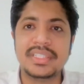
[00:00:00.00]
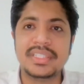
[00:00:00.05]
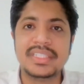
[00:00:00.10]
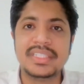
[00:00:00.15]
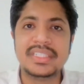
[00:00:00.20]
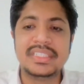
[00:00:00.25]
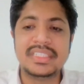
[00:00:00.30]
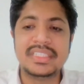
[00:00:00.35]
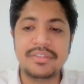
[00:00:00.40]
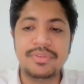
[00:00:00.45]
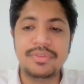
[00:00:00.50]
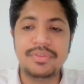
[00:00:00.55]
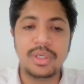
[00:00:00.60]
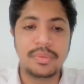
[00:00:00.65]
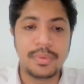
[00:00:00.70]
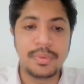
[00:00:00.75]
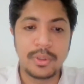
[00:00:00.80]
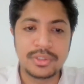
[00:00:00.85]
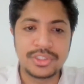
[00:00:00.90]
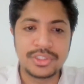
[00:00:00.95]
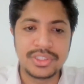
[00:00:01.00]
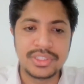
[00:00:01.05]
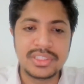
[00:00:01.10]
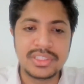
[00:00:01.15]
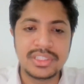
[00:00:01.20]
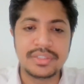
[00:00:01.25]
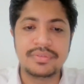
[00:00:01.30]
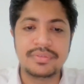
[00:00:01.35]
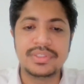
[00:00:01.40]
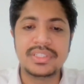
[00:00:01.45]
to accessing safer
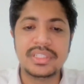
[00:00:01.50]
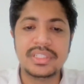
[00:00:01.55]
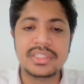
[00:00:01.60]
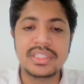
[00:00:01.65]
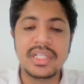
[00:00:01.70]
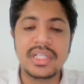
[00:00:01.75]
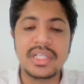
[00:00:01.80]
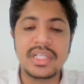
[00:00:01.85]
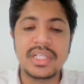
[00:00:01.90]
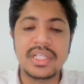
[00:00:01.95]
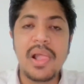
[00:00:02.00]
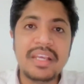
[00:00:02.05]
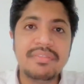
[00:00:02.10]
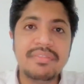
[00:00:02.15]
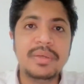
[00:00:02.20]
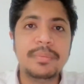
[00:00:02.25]
abortion services,